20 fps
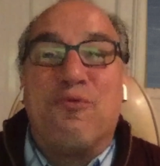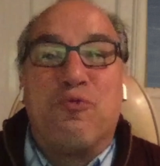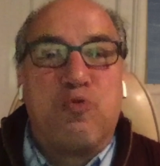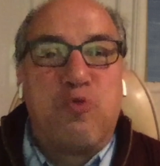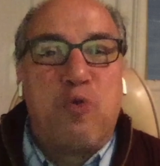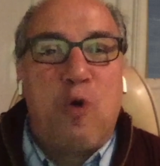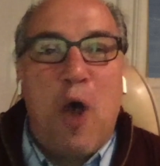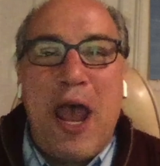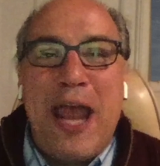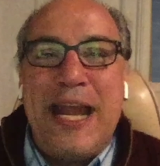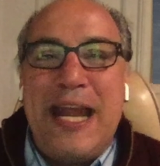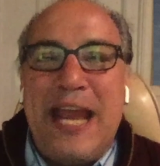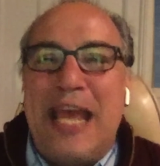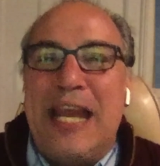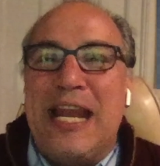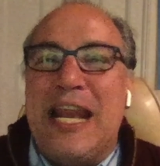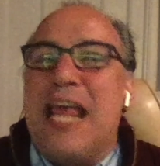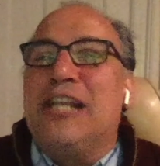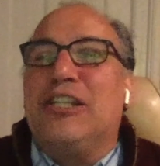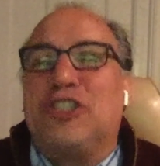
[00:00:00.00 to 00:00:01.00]
right
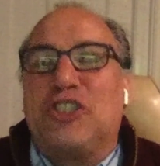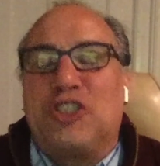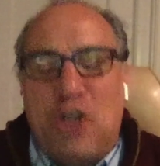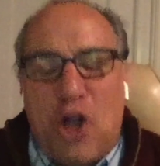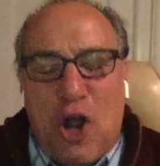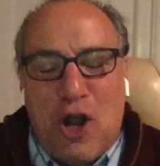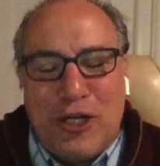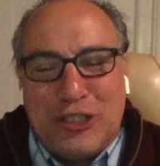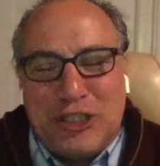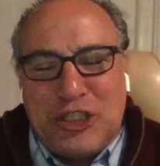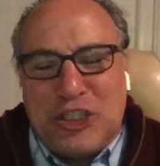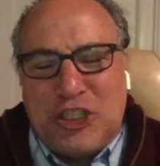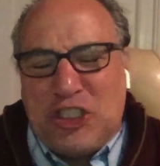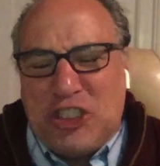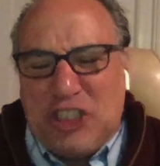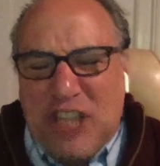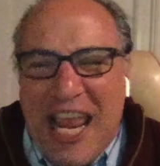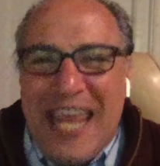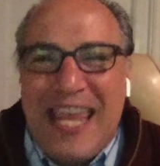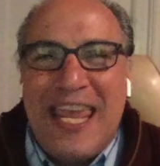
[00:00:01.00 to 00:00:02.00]
in and start
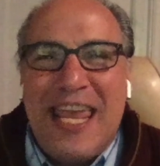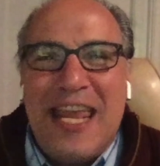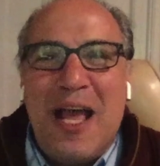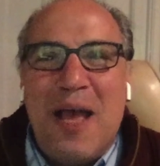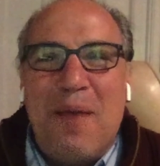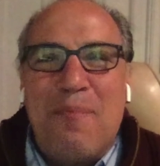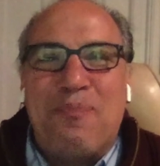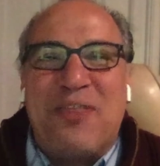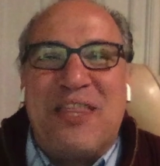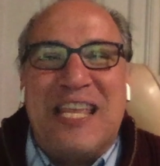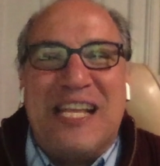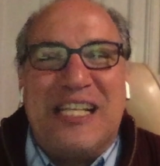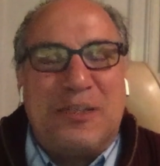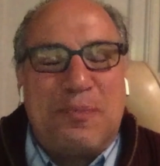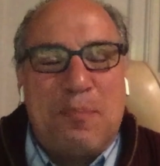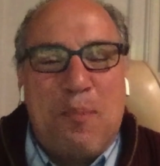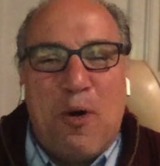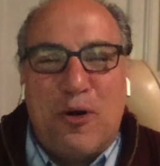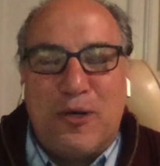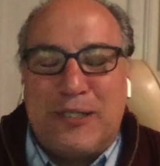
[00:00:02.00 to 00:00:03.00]
shaking up this
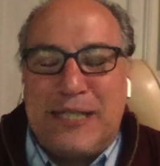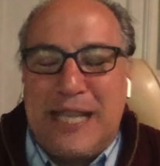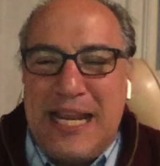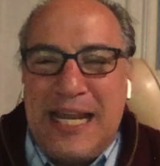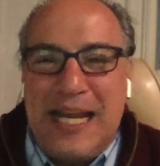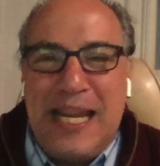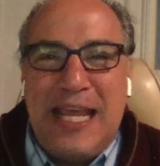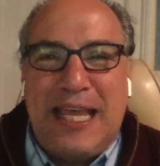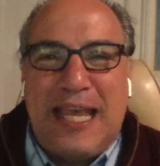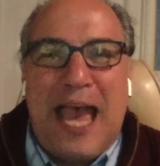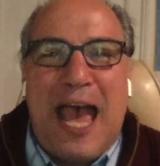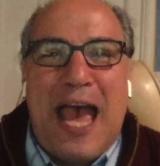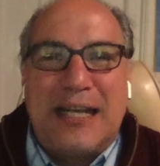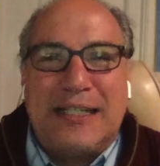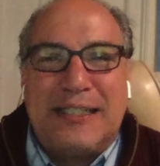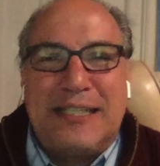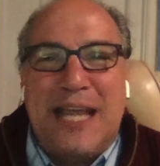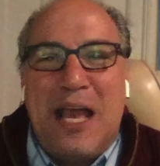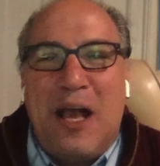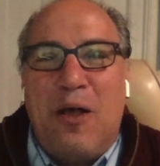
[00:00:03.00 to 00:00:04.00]
martini
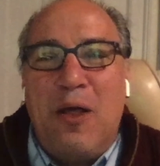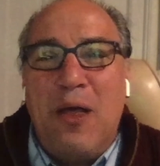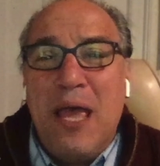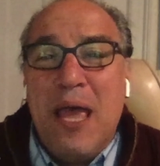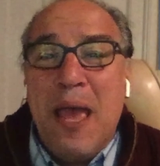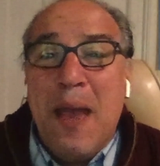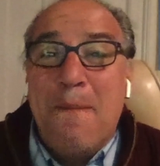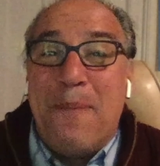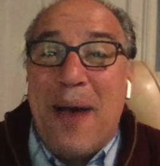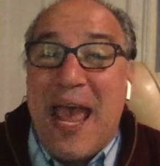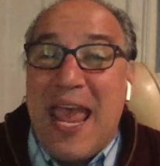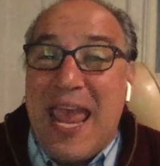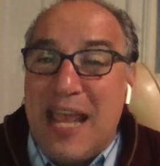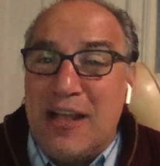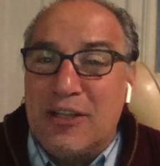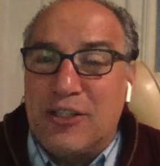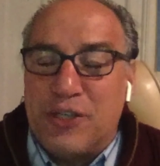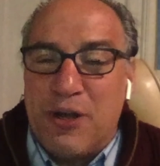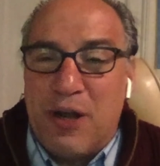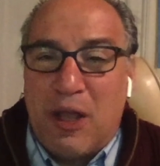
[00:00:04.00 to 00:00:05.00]
cocktail by
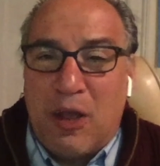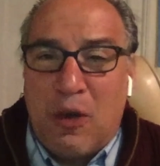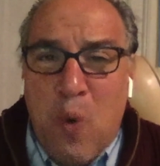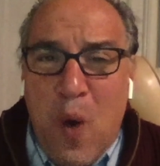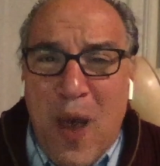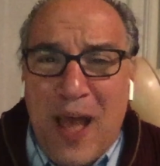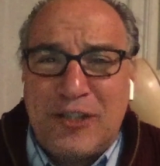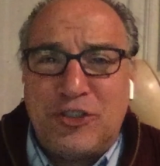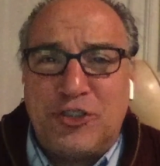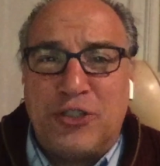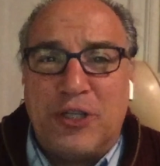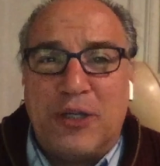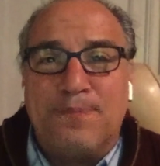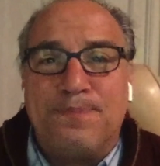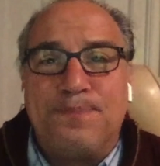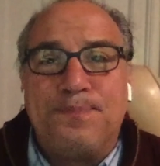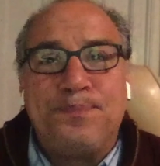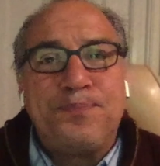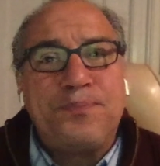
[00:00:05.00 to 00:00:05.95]
answering a question